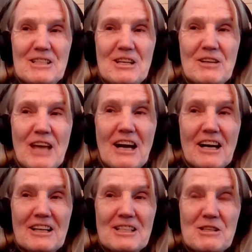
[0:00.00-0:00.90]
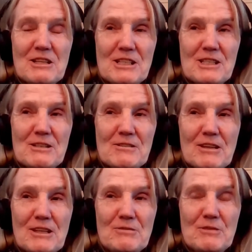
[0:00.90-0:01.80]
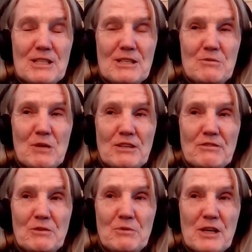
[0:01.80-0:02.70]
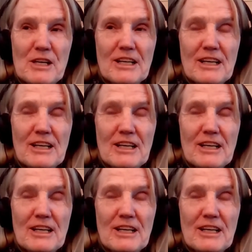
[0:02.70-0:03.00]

so yeah, it was a wonderful work,